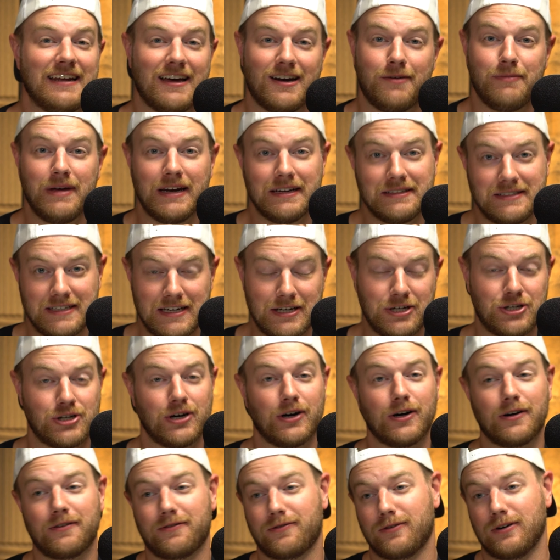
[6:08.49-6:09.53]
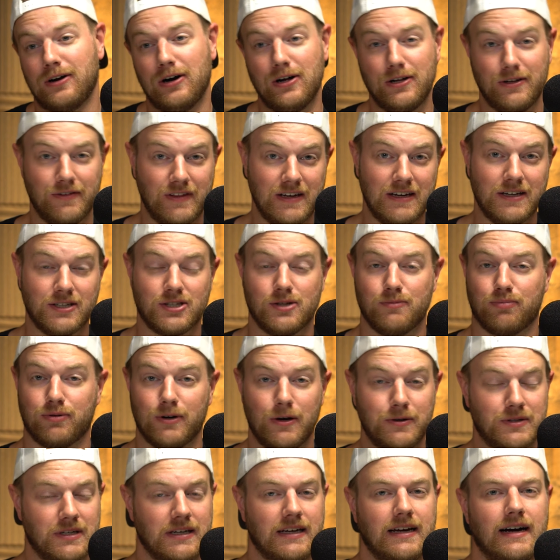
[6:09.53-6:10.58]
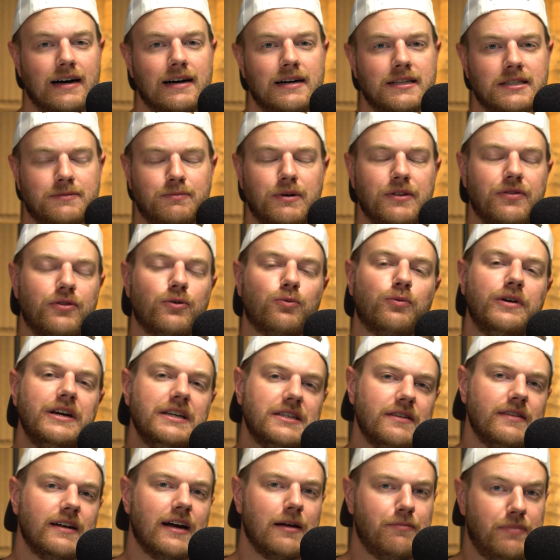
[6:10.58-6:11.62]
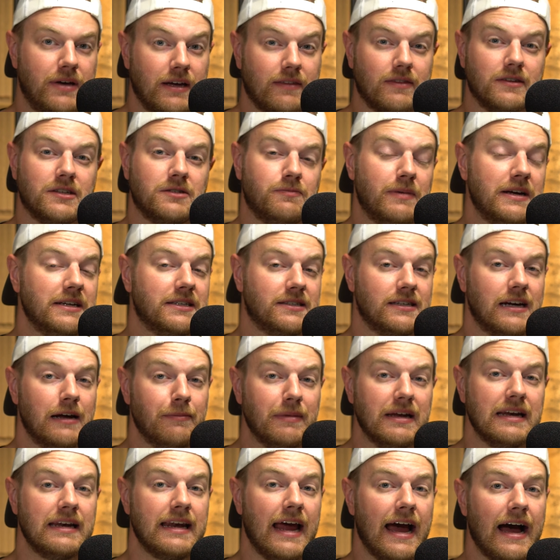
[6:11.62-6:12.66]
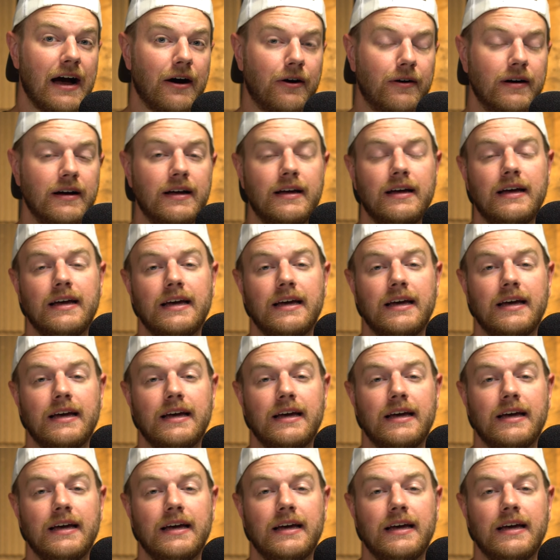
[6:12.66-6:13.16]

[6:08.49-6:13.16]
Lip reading: down and made a T-chart for all of these, the pros and cons, but the reason that I picked the space that I'm in now